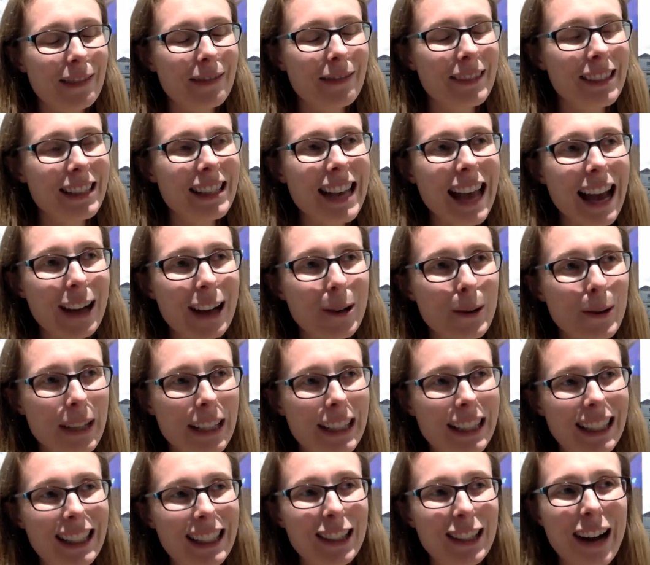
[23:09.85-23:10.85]
language
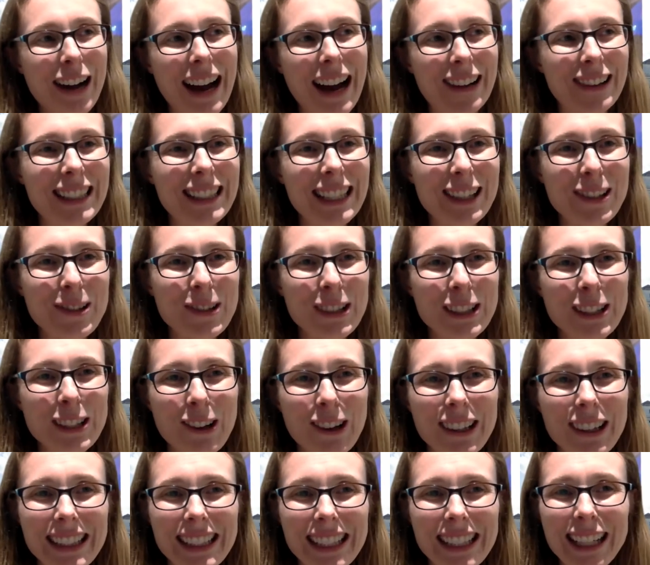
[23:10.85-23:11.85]
surrounding
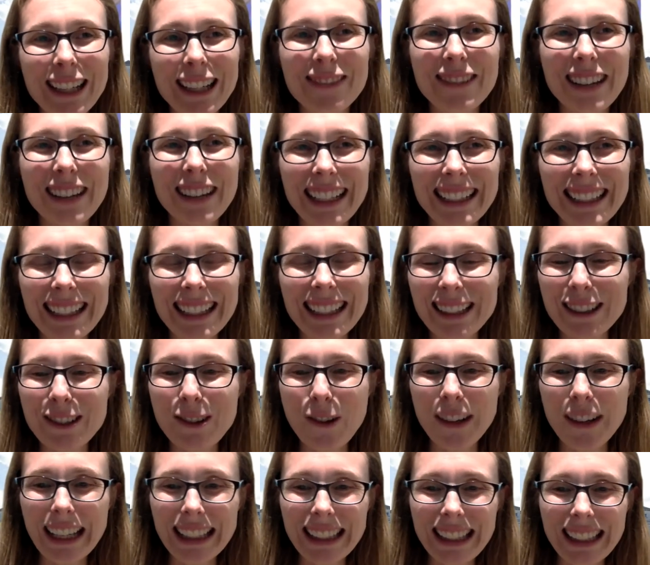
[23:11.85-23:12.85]
audiology careers is
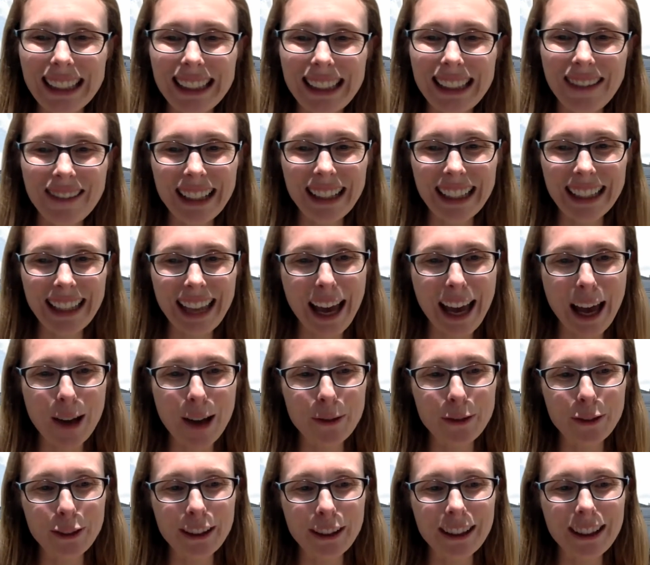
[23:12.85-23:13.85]
not necessarily that
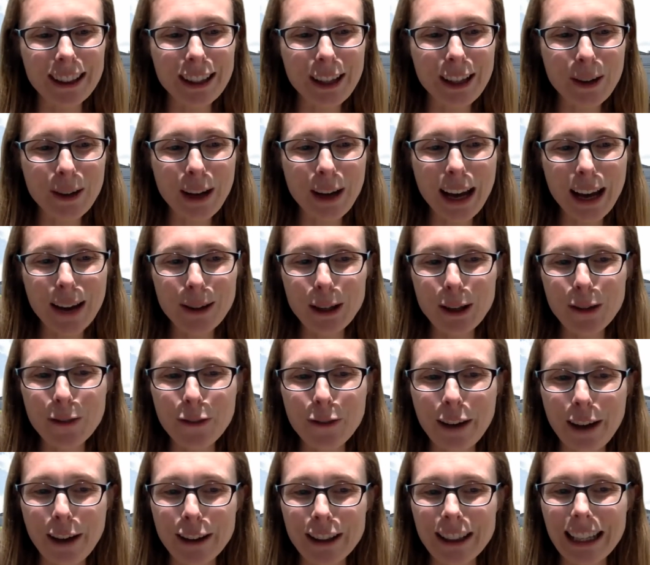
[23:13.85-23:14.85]
helpful, and I don't know how you
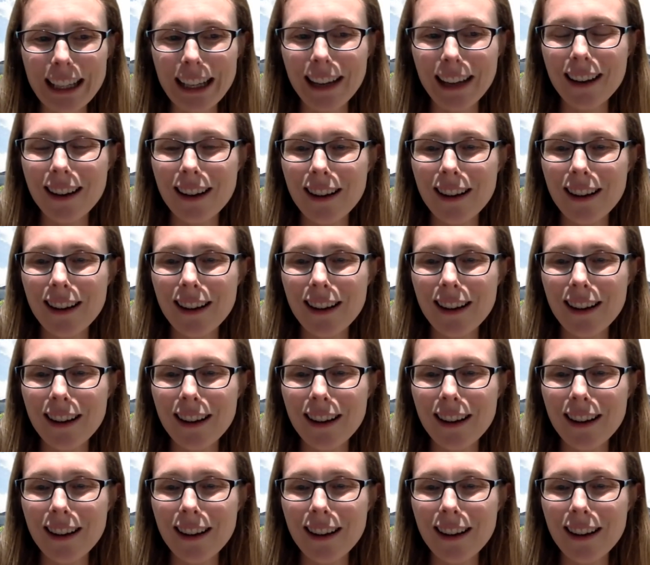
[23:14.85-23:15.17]
found it,